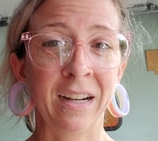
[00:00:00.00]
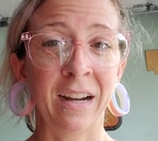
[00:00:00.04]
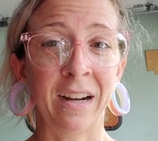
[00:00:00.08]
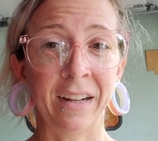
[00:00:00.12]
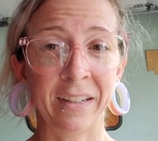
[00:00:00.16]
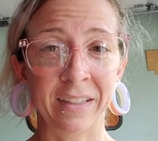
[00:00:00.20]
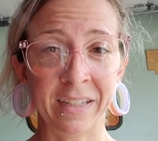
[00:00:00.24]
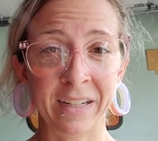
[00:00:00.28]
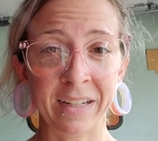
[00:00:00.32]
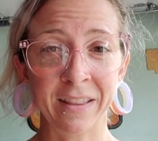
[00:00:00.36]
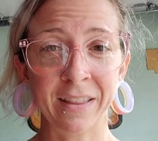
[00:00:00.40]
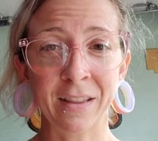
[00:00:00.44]

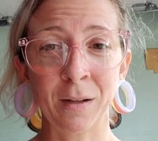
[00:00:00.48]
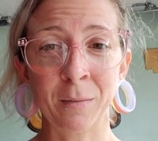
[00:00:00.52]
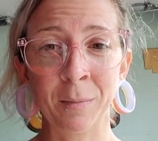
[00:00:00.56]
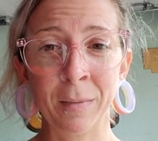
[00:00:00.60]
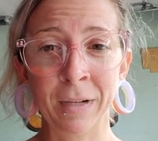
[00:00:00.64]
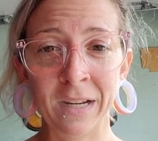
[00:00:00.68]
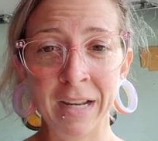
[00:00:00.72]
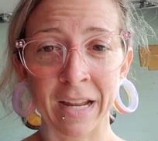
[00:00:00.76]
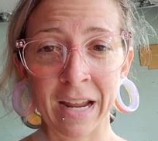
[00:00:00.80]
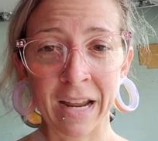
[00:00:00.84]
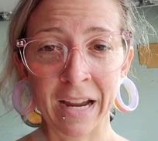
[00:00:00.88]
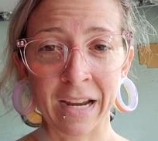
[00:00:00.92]
I get them
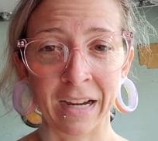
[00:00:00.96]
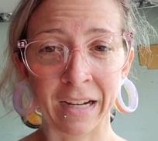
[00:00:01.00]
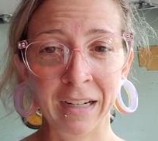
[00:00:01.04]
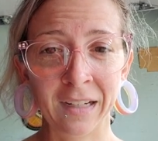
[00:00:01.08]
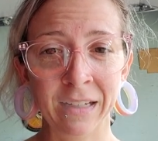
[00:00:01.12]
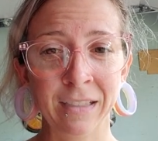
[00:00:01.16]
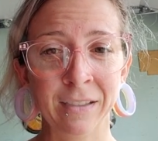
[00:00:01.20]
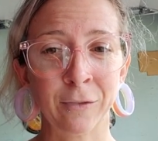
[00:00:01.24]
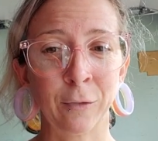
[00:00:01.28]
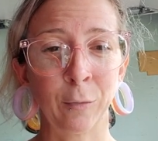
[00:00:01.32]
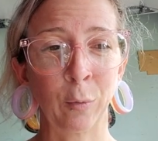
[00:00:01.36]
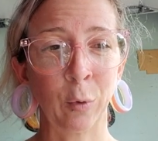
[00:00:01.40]
today
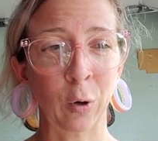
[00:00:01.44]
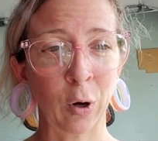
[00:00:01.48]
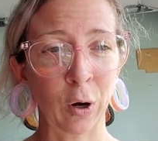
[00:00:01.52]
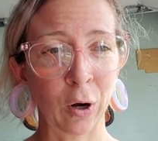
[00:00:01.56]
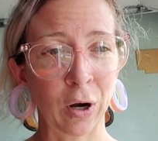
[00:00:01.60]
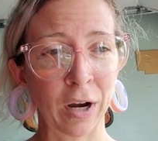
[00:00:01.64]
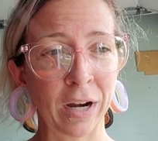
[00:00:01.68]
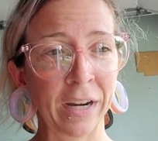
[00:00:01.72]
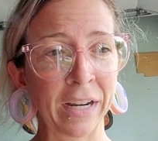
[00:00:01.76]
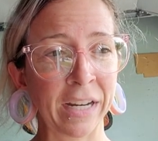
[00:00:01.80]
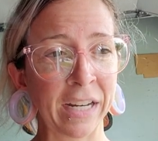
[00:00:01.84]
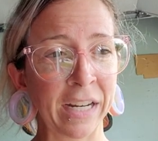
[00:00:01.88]
from
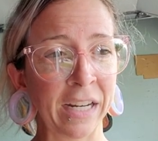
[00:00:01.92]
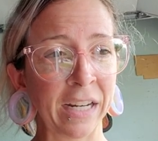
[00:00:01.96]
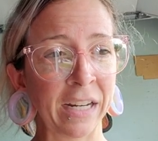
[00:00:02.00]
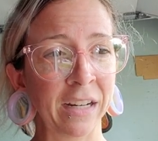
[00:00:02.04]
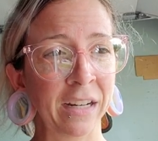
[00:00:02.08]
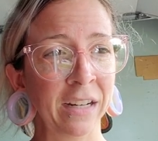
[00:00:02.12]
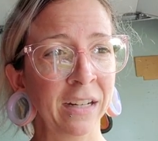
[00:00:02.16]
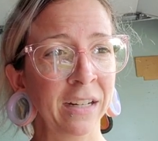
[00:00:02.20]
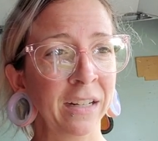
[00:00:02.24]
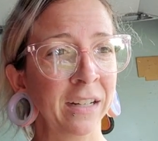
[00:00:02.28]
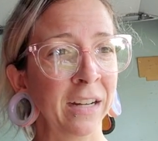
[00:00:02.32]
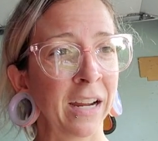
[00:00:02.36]
Car ID,
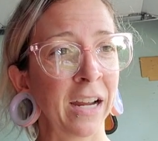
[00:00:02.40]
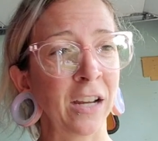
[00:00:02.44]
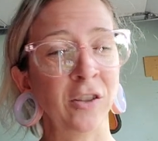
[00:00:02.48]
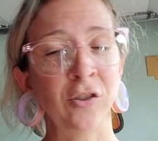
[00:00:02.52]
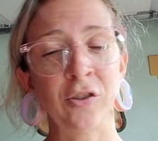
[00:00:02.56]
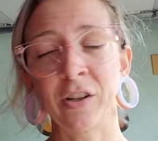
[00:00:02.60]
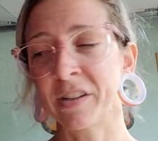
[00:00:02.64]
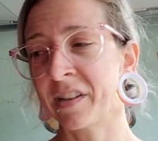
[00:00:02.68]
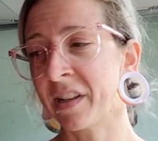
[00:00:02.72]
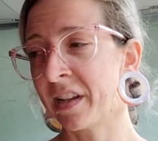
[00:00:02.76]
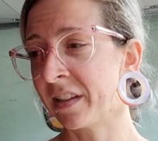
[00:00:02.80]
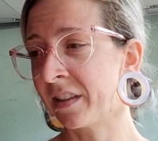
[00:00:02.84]
and
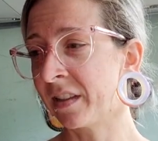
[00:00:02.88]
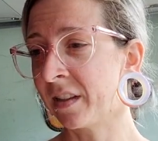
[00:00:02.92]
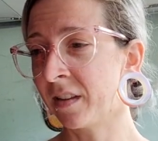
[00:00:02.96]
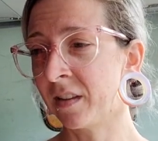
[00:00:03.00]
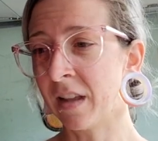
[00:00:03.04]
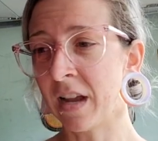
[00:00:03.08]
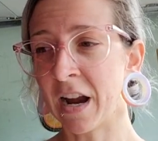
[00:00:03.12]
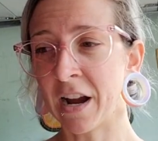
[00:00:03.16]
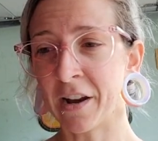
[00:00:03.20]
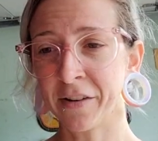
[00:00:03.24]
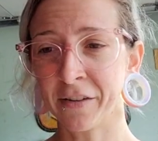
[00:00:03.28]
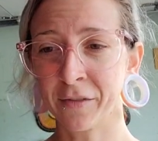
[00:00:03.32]
just like the
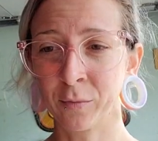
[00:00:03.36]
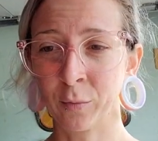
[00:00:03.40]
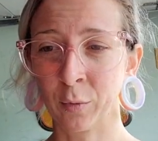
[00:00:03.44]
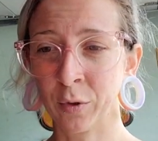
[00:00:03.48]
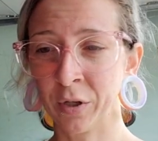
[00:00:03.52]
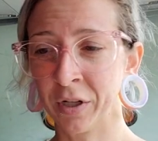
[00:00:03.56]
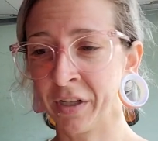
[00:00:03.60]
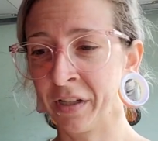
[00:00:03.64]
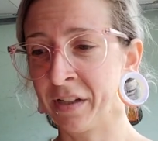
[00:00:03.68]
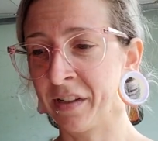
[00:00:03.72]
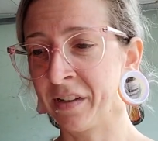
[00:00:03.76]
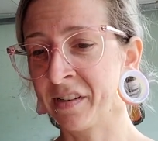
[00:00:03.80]
last
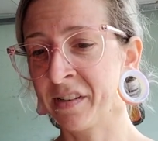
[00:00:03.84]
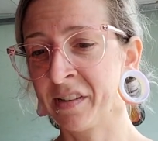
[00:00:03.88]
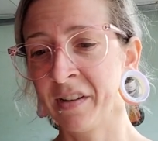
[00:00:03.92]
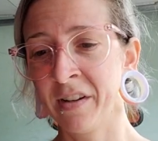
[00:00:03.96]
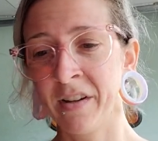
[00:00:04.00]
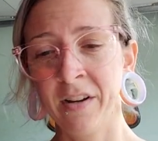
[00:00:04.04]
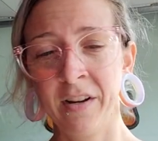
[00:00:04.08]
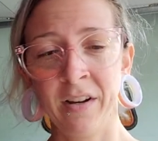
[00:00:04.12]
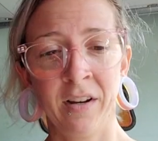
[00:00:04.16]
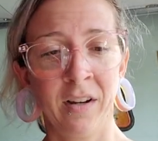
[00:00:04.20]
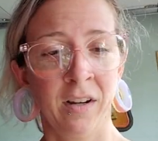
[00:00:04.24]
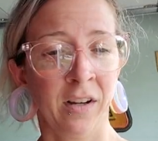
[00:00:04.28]
ones,
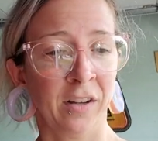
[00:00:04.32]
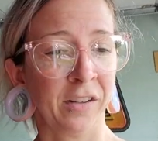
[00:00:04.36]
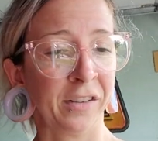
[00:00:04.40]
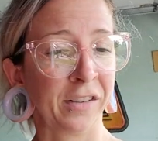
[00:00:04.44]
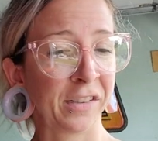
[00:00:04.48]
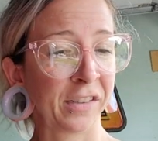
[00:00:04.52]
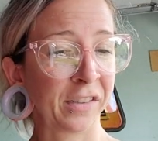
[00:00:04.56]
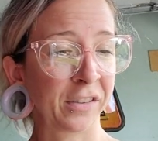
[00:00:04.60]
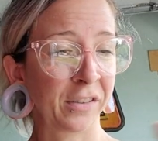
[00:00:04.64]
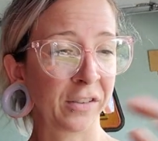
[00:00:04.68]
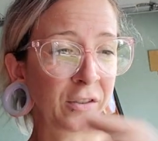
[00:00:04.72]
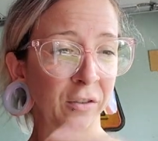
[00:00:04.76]

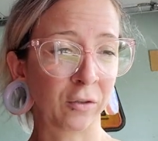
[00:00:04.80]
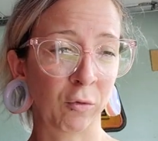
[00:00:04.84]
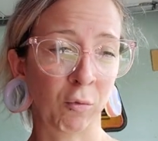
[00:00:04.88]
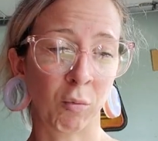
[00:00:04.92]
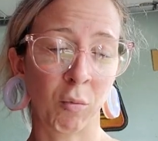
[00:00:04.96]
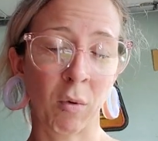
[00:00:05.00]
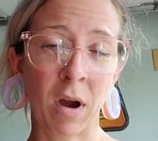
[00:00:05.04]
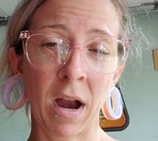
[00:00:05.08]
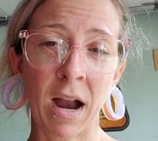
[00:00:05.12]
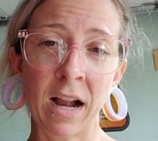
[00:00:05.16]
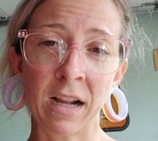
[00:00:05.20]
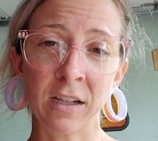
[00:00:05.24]

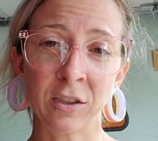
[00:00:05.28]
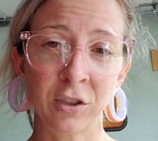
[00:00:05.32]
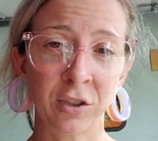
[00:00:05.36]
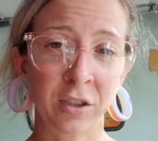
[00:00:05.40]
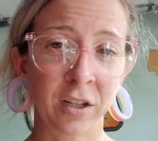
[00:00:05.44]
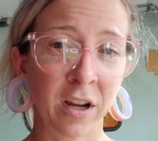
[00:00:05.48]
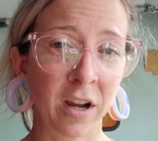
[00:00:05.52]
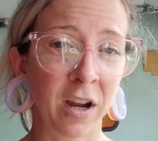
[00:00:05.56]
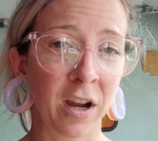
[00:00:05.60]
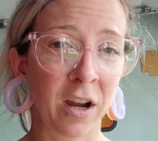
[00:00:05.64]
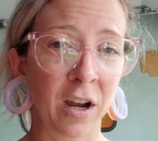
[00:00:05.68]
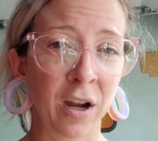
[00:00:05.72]

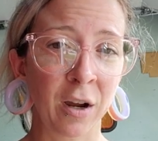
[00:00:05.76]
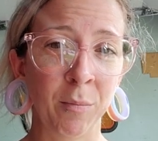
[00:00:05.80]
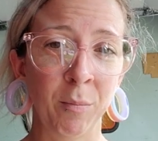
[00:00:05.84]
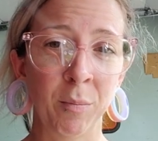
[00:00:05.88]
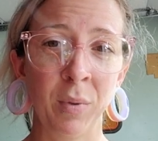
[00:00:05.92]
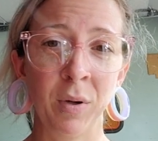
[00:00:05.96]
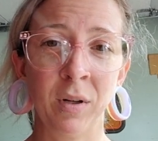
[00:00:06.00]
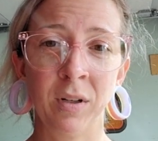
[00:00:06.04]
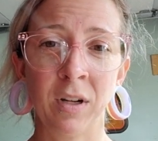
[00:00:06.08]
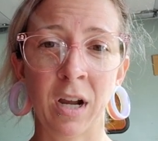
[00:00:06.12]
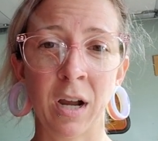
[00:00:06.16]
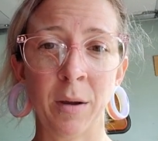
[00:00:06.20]
scratched
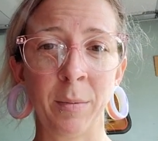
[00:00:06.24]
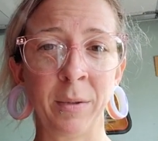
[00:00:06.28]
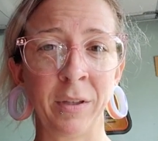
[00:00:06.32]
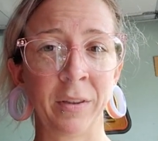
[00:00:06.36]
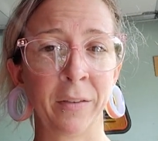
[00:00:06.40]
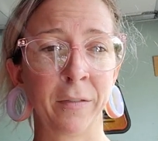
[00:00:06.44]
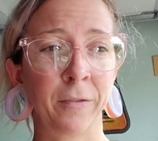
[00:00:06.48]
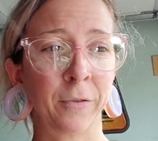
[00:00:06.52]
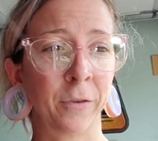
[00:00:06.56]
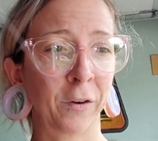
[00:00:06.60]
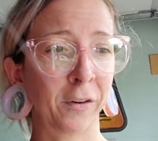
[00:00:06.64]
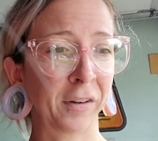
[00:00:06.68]
up. I mean,
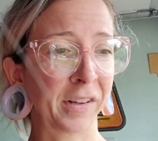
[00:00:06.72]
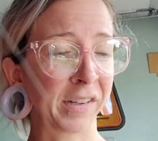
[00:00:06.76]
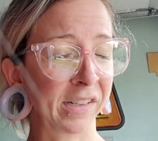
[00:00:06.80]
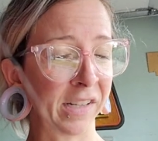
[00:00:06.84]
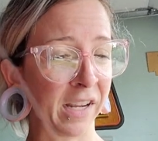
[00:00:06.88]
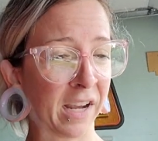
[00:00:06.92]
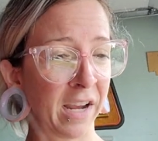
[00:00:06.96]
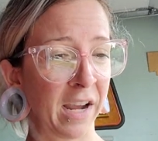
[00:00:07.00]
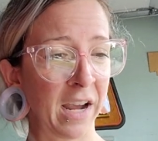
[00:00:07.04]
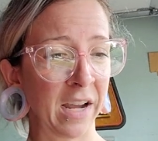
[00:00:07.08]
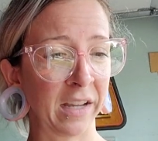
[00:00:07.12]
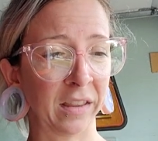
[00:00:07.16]
the first
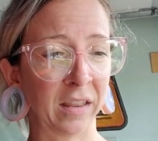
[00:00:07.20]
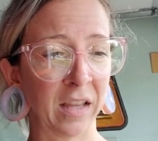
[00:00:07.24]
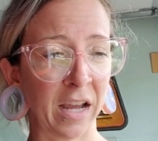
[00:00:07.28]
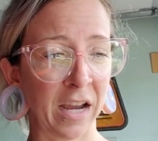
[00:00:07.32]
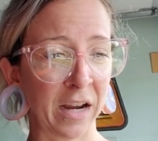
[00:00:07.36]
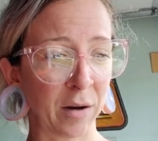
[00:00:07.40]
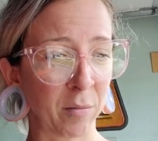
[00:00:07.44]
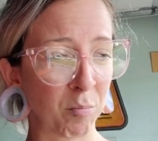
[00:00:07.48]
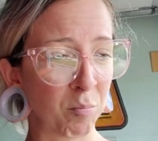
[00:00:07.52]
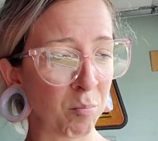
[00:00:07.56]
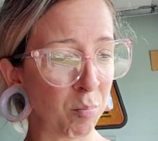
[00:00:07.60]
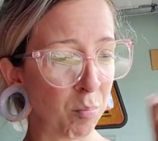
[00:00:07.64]
set had
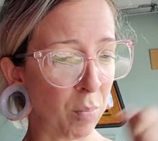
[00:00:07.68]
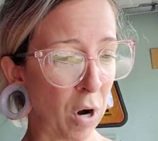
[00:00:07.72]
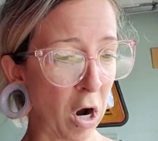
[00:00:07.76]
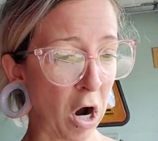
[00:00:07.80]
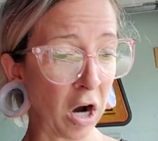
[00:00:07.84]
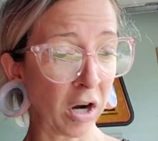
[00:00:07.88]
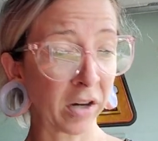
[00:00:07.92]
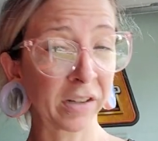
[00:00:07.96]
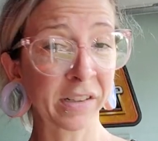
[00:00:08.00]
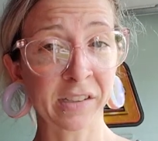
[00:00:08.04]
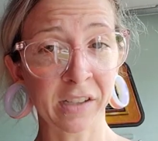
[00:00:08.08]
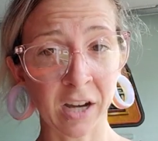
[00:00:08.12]
like
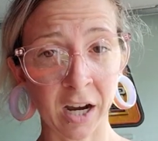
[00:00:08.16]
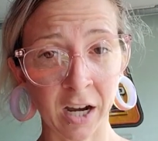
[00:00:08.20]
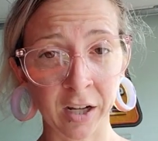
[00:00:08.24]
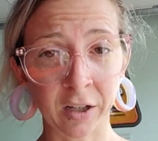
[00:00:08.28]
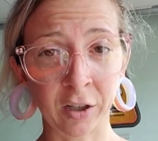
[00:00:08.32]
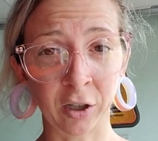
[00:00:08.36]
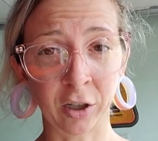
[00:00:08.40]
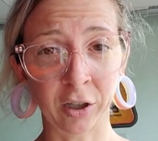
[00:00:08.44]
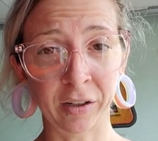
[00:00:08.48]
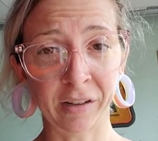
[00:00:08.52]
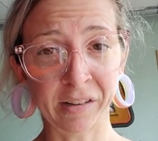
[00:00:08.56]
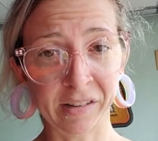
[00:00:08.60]
box
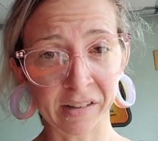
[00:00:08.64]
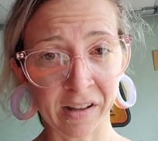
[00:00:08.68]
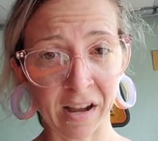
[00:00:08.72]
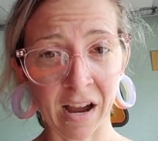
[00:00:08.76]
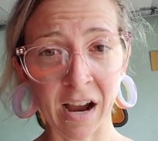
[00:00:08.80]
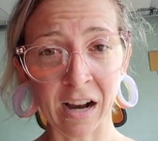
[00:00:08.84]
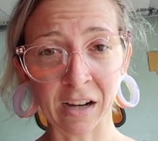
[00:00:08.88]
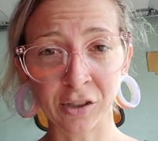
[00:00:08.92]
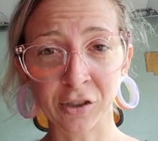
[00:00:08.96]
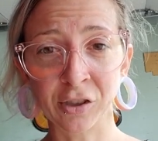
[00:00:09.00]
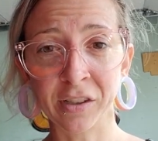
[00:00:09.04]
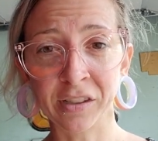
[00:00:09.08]
cutter
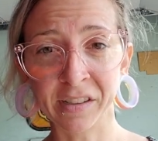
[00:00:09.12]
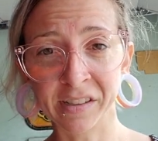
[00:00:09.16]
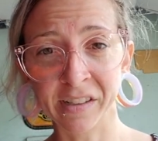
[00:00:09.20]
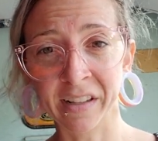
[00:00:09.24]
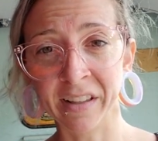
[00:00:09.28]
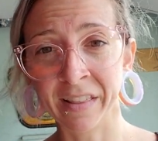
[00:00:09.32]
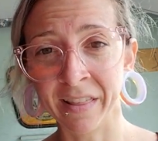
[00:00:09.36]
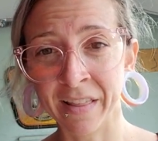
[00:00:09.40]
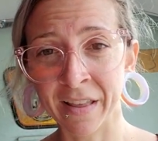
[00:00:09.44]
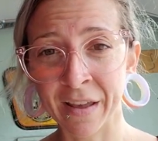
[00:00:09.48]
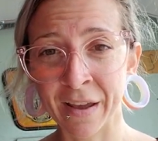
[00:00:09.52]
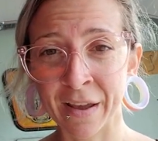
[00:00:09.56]
slashes
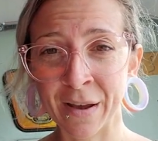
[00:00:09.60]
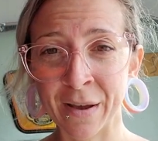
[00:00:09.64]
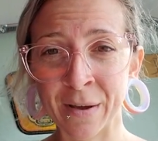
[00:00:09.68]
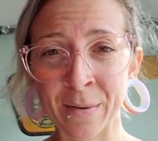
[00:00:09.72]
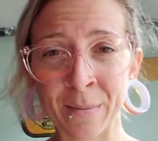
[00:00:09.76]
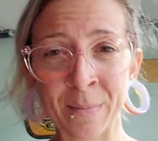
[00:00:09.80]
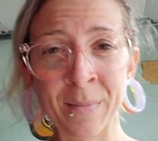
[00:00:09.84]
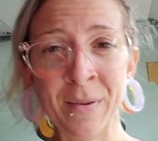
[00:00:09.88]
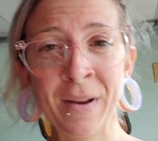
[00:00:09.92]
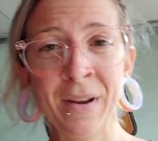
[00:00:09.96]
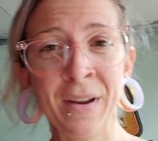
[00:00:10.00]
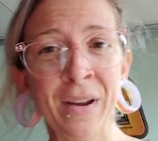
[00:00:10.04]
in
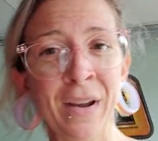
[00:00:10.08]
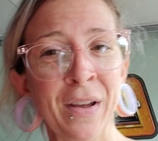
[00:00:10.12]
them.